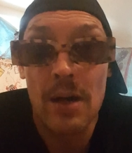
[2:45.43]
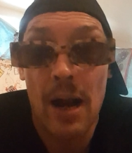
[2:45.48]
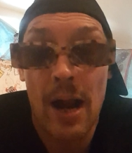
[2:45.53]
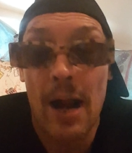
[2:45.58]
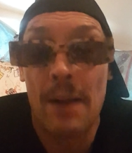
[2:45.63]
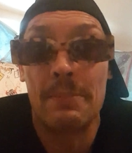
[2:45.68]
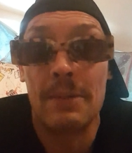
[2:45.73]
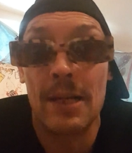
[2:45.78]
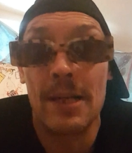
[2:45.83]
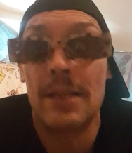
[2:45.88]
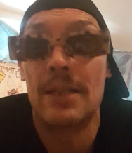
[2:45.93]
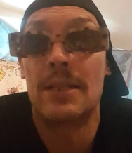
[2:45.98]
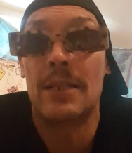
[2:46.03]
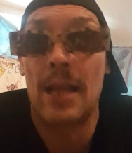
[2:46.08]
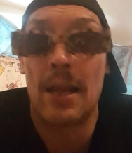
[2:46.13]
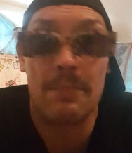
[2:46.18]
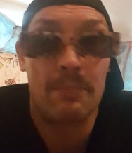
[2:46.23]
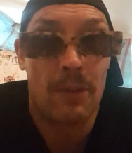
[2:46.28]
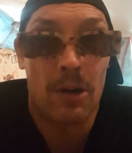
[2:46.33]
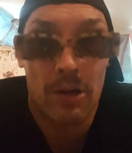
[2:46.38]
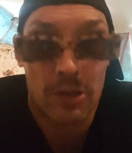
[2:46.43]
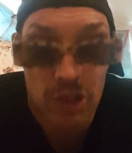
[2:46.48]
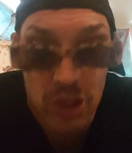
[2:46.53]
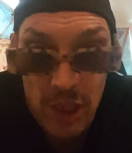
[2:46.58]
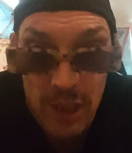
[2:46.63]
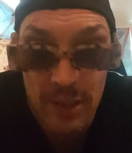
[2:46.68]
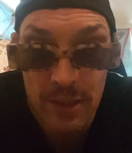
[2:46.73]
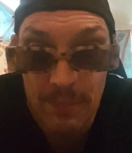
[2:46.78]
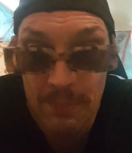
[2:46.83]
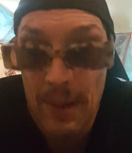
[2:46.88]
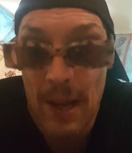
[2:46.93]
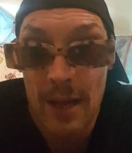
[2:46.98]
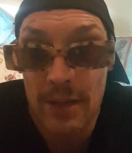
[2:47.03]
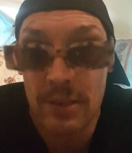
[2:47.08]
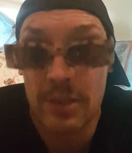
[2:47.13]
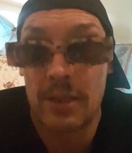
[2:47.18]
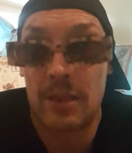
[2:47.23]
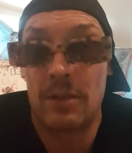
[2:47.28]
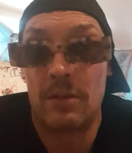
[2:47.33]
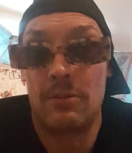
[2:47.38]
I'm gonna send Mark Gent a
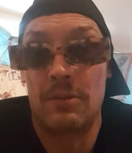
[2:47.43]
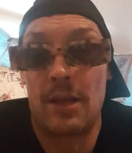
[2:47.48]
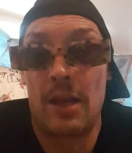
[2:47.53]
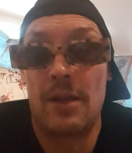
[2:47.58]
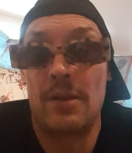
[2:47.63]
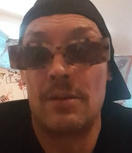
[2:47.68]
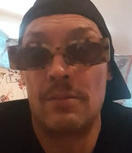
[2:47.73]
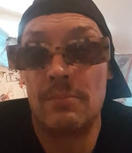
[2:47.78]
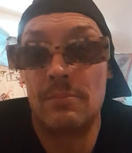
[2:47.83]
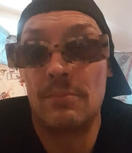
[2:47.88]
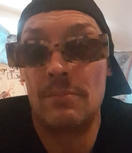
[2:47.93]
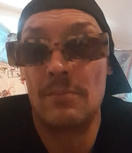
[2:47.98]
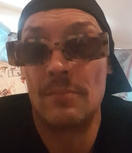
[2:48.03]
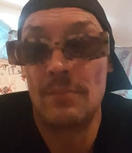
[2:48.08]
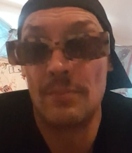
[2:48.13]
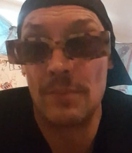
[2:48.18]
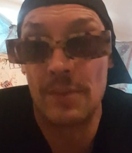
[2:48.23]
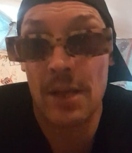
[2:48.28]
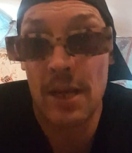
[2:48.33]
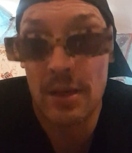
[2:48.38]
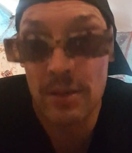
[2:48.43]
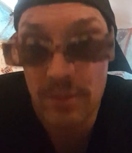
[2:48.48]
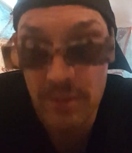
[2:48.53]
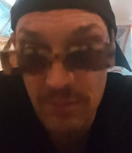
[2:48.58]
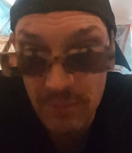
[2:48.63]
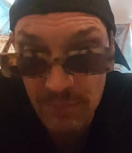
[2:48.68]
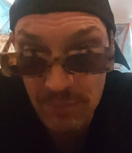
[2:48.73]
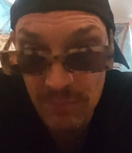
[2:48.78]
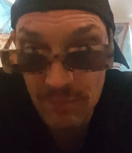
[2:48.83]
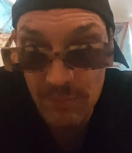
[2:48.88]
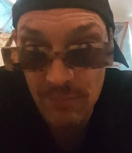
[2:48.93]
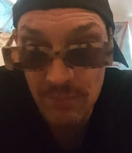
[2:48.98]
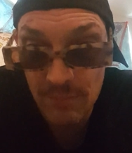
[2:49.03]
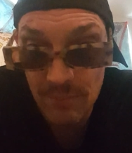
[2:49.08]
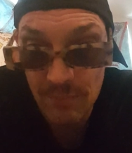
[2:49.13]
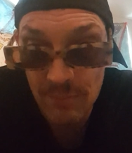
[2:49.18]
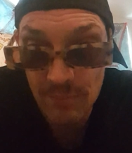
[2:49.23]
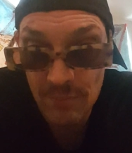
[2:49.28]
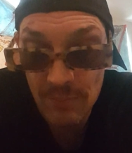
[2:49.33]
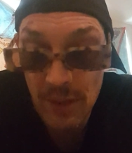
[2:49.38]
basket, okay? Yes.
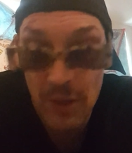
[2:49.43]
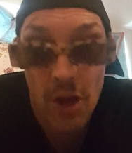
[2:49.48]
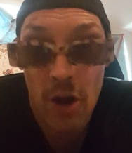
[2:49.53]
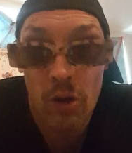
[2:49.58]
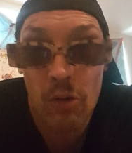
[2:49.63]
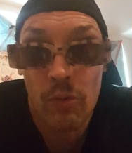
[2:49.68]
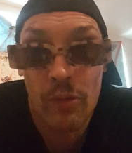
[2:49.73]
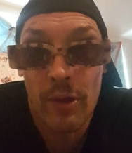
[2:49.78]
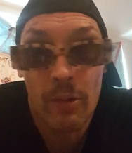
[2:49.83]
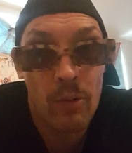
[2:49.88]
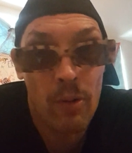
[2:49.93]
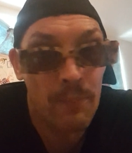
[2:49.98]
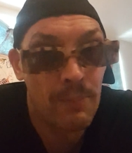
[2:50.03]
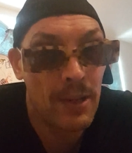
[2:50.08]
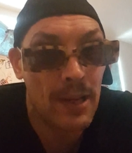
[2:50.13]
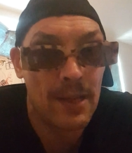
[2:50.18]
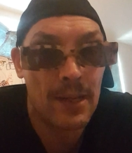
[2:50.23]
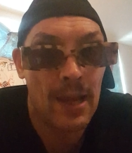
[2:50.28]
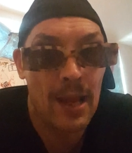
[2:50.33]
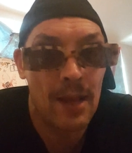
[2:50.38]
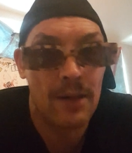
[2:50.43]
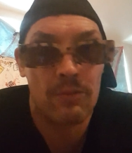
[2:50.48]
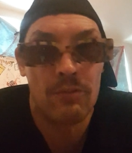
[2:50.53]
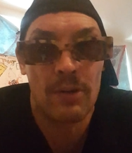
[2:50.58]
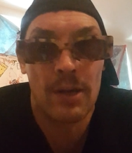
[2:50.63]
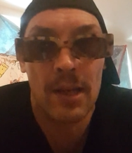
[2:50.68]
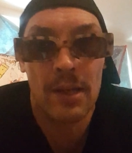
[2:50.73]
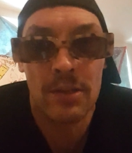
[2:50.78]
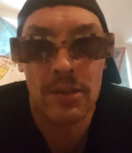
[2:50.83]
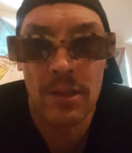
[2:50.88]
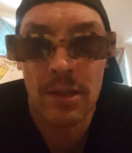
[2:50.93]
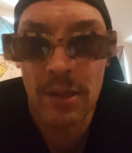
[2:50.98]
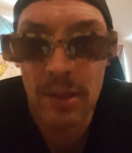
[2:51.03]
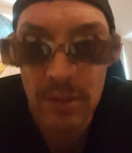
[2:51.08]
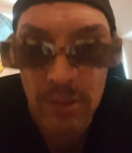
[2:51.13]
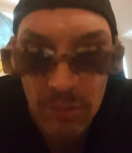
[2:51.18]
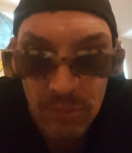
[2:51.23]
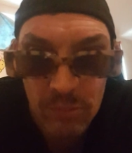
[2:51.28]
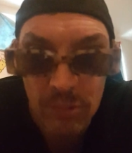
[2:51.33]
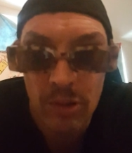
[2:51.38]
No, there won't be any hand grenades in
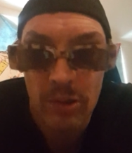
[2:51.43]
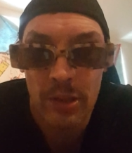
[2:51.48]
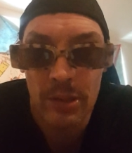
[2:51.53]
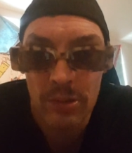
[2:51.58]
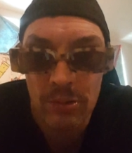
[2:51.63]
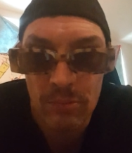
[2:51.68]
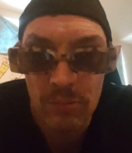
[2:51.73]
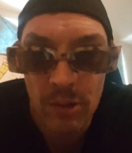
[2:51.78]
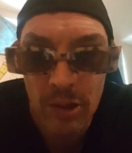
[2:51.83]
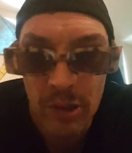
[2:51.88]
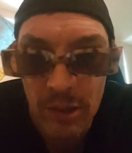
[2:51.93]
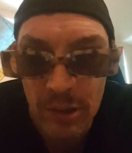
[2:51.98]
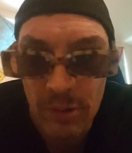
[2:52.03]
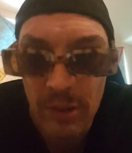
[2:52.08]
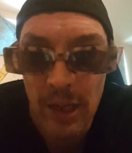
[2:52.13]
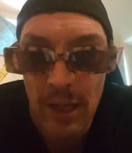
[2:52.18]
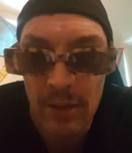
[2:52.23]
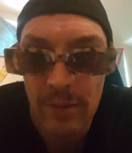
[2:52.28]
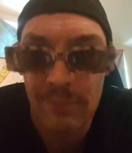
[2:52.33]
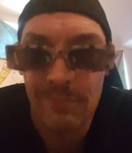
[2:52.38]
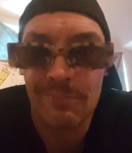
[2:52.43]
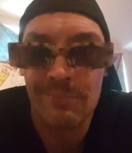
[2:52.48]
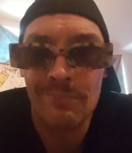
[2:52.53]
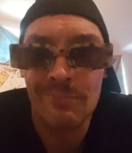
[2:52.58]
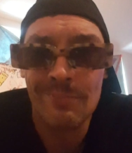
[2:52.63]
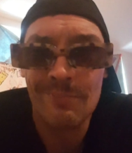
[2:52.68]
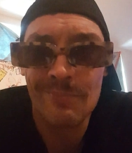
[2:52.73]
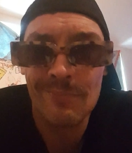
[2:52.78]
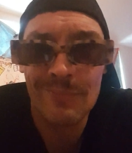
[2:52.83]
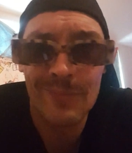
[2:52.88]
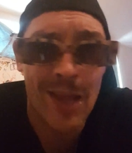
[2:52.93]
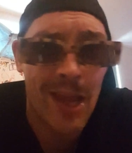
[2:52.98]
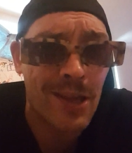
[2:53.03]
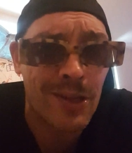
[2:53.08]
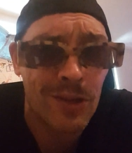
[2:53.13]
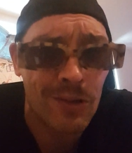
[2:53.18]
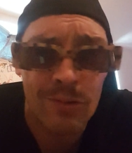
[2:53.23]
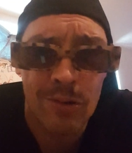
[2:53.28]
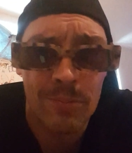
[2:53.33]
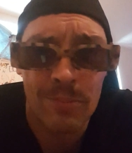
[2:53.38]
it. Don't worry, okay?
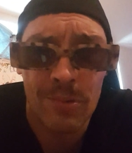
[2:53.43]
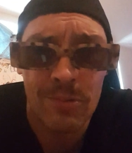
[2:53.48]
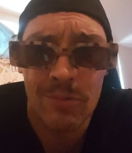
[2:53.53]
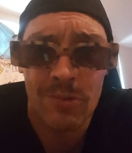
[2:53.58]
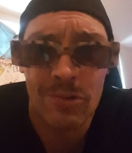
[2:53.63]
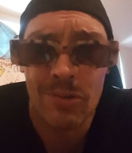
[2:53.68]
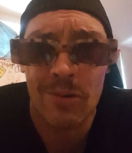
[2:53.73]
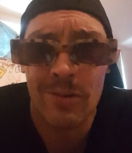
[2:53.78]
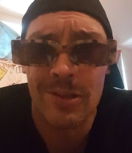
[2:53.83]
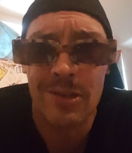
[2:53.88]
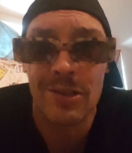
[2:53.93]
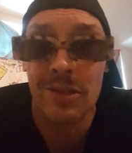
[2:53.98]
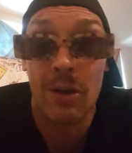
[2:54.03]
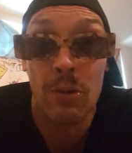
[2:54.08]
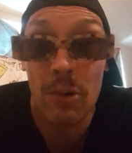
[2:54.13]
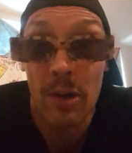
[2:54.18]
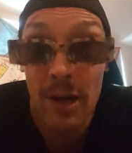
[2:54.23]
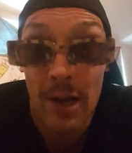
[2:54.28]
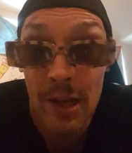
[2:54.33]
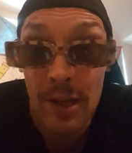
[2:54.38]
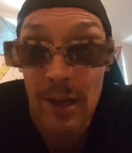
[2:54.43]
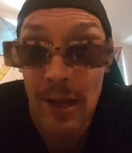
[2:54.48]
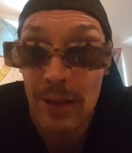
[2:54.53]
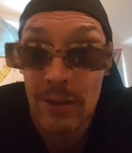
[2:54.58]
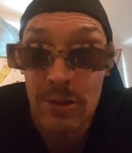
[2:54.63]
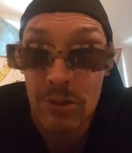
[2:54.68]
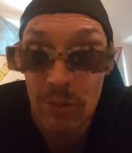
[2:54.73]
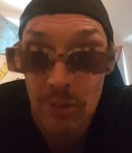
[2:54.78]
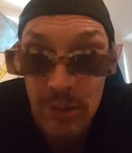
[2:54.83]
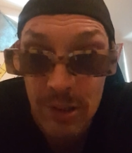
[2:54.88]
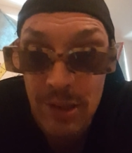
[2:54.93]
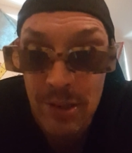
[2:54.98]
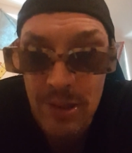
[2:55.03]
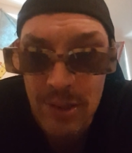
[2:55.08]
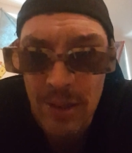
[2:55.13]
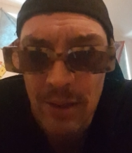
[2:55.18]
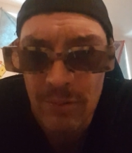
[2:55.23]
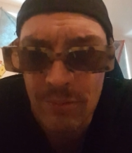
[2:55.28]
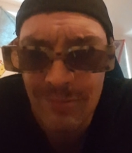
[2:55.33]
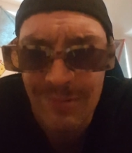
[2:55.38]
Thank you, Human Resources. Don't worry, I'll sort this
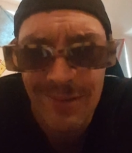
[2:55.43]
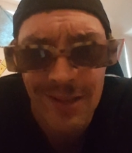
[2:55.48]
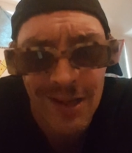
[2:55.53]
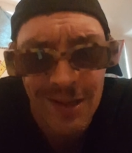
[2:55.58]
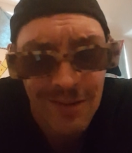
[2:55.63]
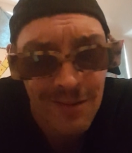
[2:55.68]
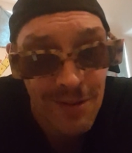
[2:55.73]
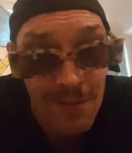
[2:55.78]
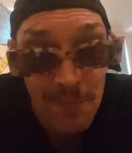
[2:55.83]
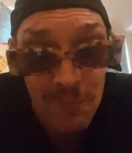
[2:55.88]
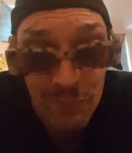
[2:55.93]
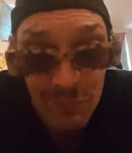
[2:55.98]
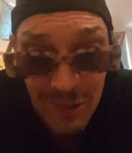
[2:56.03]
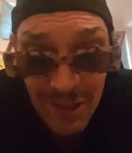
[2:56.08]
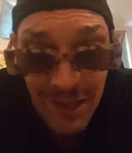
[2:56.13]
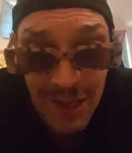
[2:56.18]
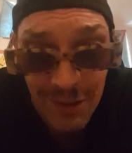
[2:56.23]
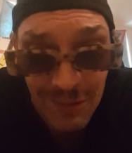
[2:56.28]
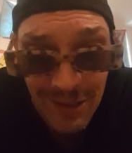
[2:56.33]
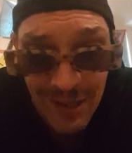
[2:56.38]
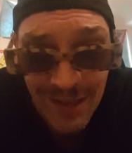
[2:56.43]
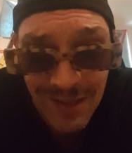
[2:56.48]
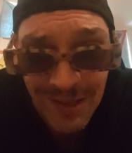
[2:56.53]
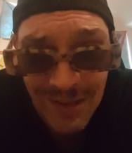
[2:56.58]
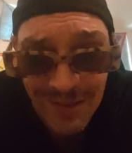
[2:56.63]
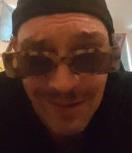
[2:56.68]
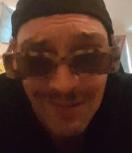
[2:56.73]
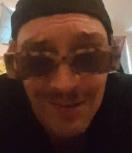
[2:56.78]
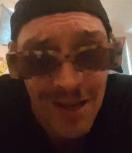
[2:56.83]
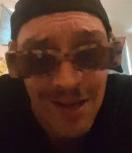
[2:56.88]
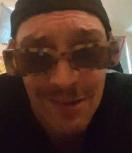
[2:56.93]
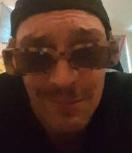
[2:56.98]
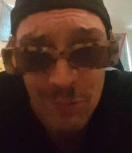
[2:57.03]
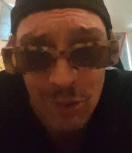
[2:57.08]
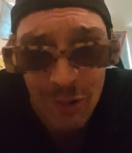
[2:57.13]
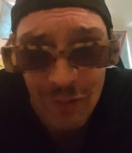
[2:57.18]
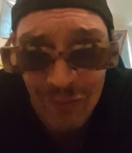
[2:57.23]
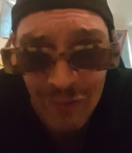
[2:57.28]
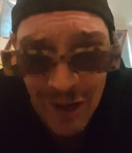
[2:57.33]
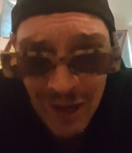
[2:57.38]
out without any
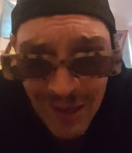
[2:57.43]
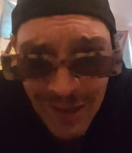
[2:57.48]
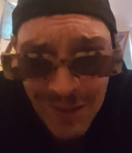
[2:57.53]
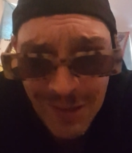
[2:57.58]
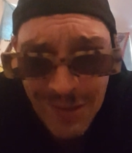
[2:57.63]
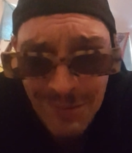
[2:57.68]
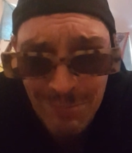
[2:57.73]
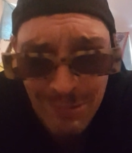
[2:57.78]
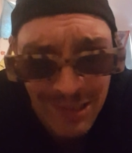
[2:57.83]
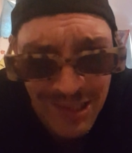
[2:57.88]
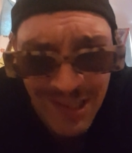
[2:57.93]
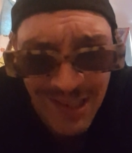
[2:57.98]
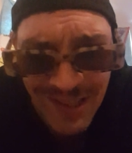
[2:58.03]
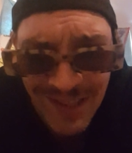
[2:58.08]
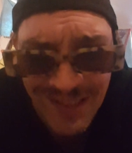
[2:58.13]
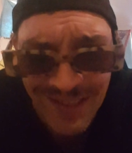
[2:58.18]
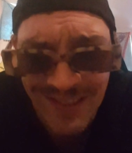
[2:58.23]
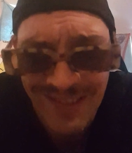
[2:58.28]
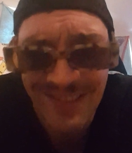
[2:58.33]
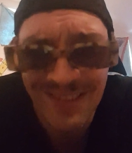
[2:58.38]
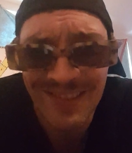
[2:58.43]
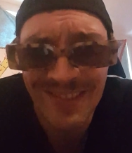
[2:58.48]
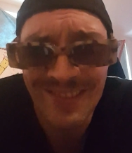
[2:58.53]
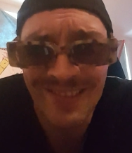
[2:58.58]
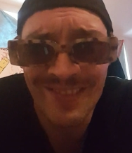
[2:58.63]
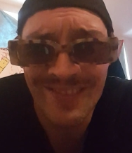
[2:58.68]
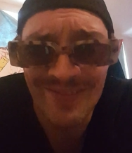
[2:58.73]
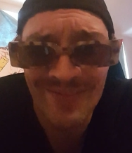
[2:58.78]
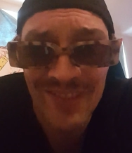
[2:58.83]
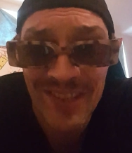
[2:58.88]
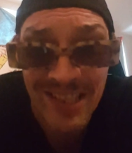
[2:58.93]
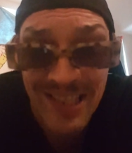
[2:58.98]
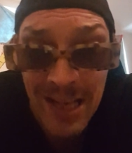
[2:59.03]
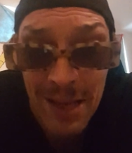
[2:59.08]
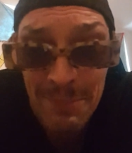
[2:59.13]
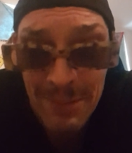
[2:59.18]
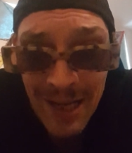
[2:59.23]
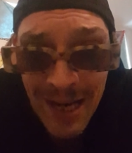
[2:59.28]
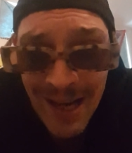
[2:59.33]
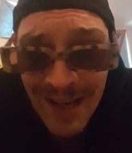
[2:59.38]
more fire disputes. Just
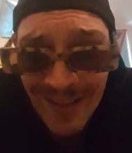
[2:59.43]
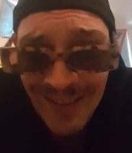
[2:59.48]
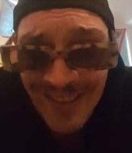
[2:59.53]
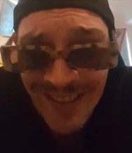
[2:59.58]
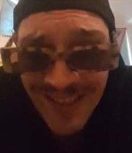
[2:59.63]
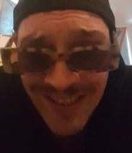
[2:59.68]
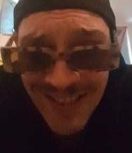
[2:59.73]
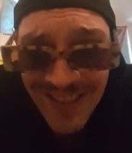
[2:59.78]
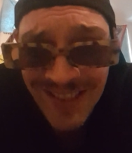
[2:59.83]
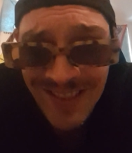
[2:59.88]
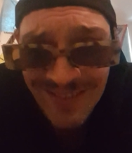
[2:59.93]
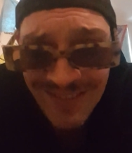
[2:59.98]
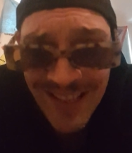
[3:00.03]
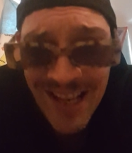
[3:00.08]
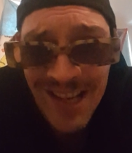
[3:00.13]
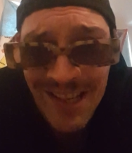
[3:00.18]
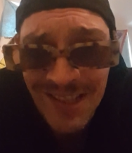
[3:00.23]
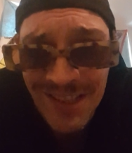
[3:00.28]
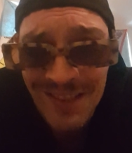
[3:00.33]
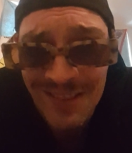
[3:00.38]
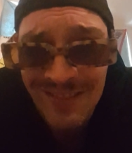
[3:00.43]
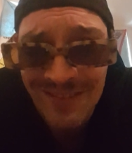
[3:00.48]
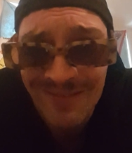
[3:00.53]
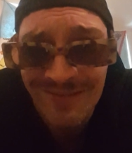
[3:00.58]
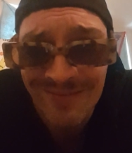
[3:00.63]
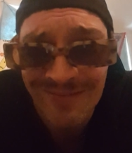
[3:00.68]
let me handle this. Thank you.